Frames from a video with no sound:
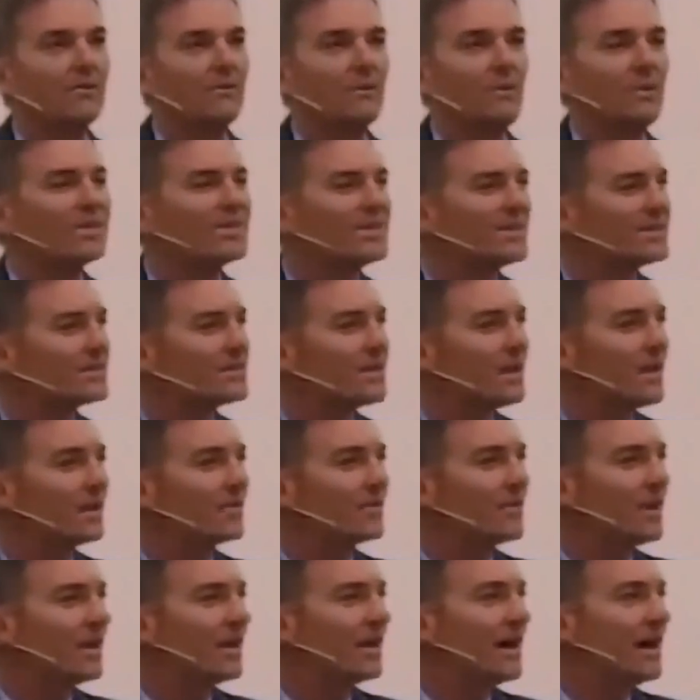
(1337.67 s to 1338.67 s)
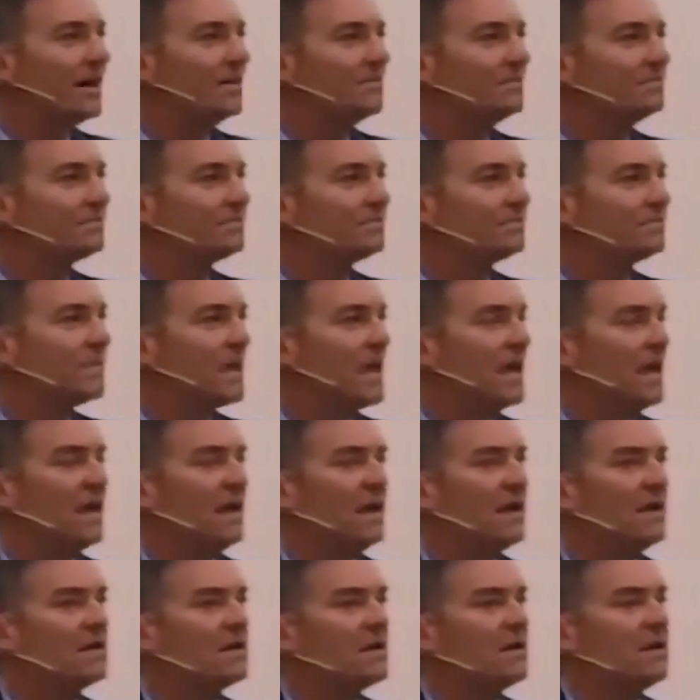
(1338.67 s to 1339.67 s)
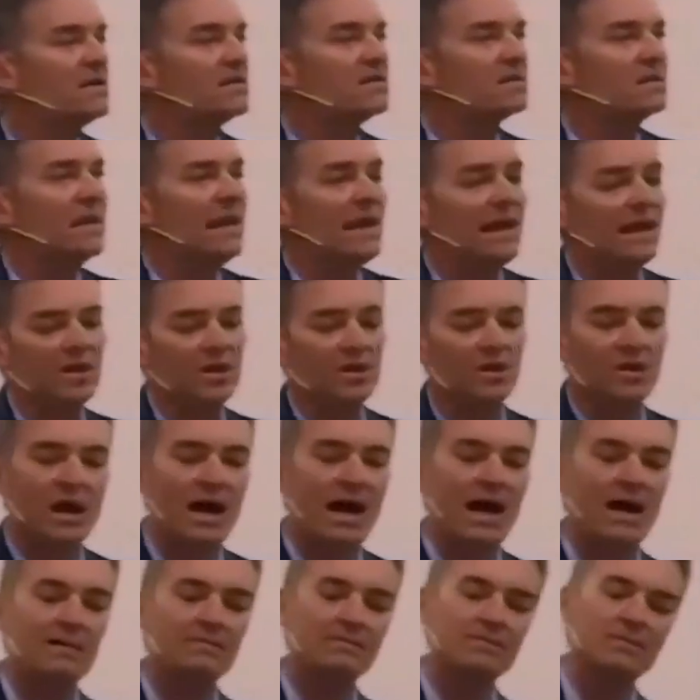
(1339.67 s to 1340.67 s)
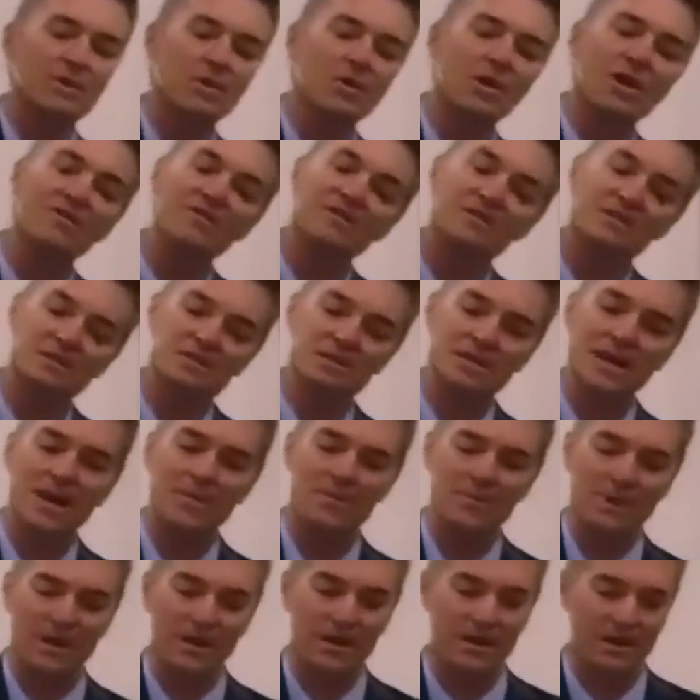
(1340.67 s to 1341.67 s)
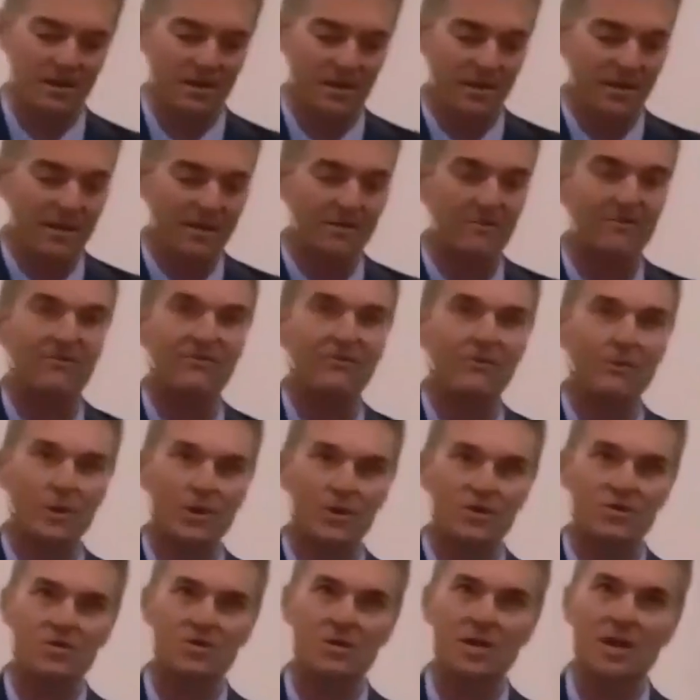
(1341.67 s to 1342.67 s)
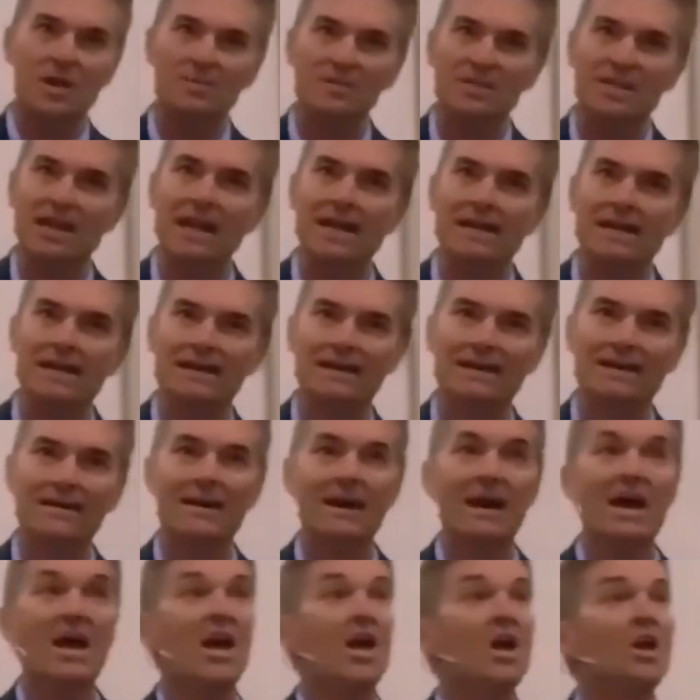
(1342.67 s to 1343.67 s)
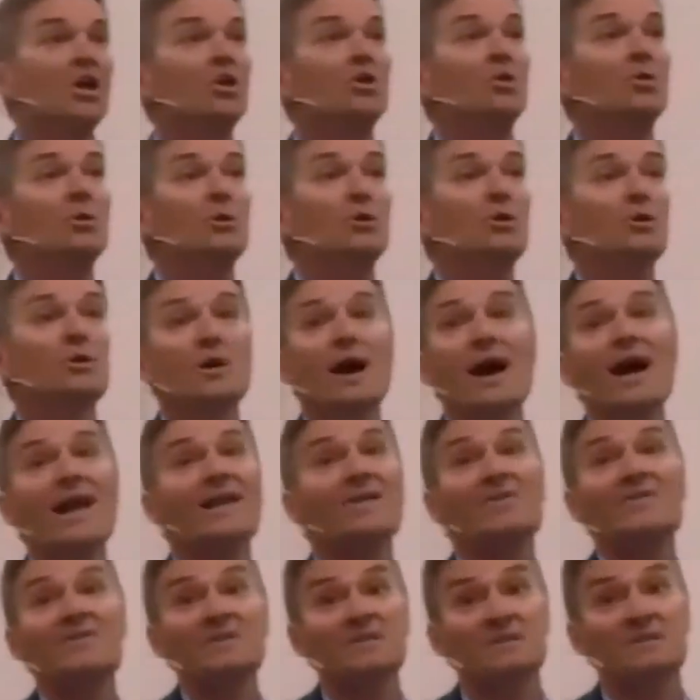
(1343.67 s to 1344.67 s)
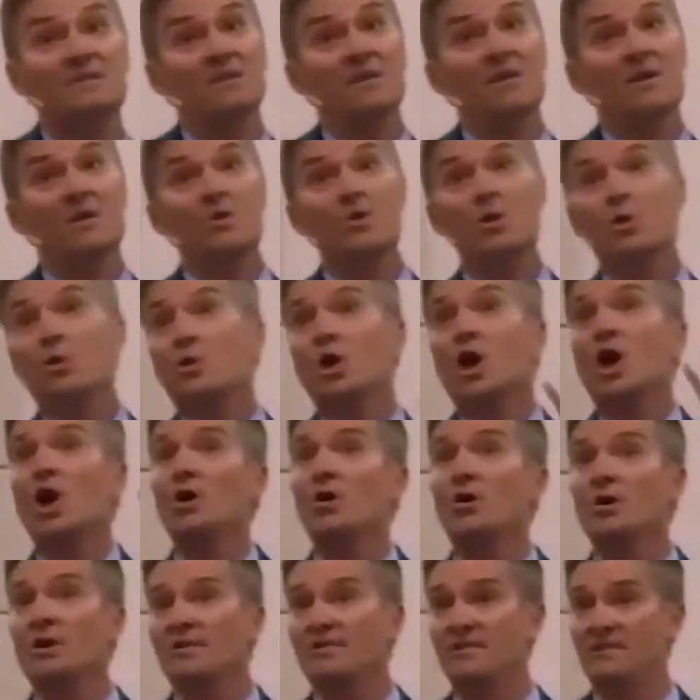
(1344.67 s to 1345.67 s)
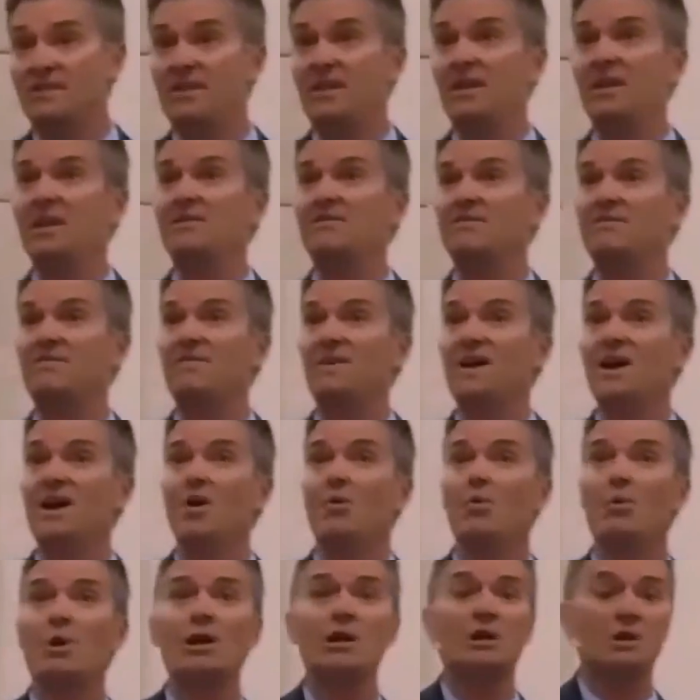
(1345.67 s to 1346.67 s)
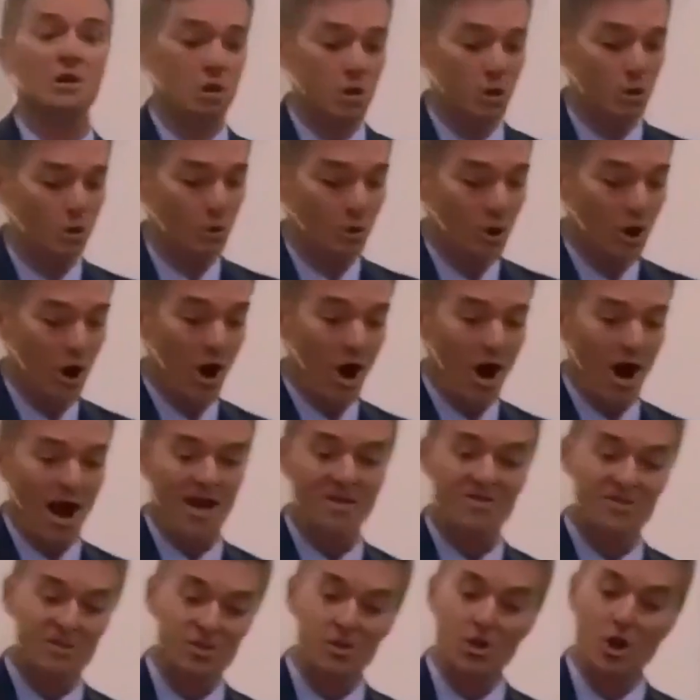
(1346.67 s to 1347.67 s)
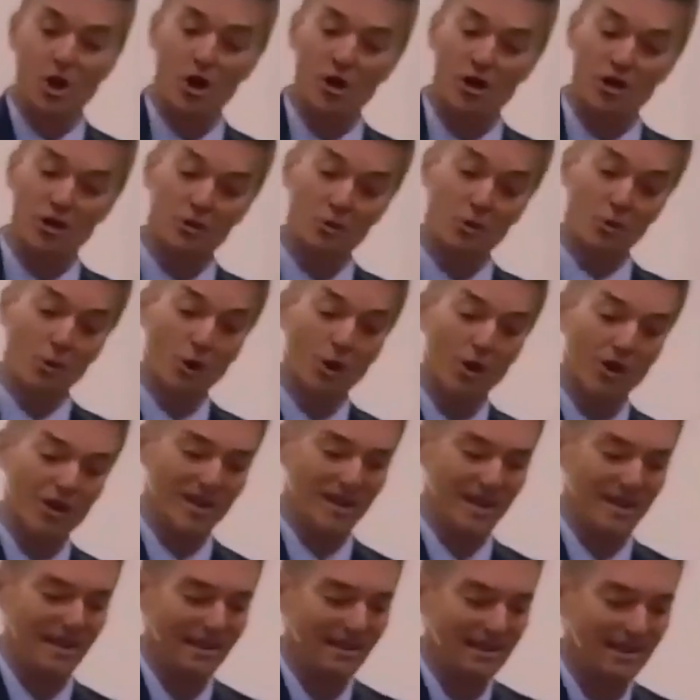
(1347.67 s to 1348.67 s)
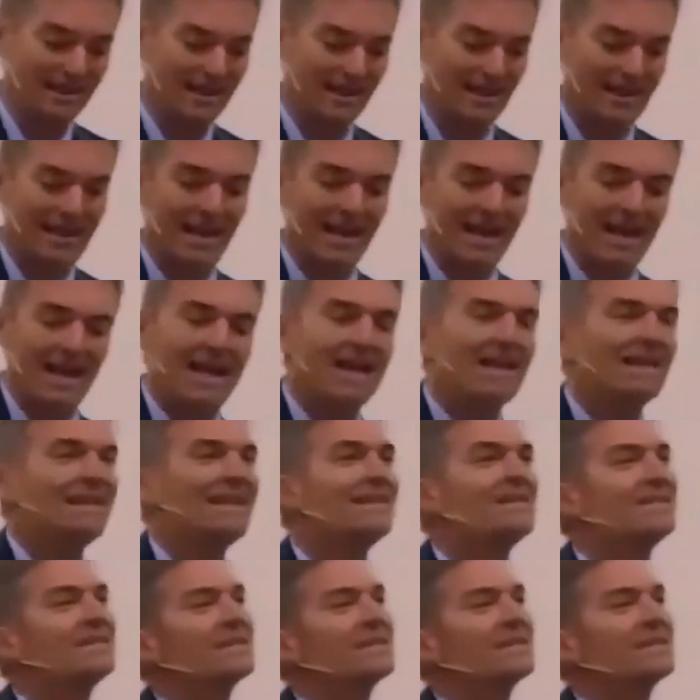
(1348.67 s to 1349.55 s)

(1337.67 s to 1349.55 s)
What's he saying by that? He's saying you haven't stopped being a thief when you stop taking. You're not even no longer a thief when you have started working. He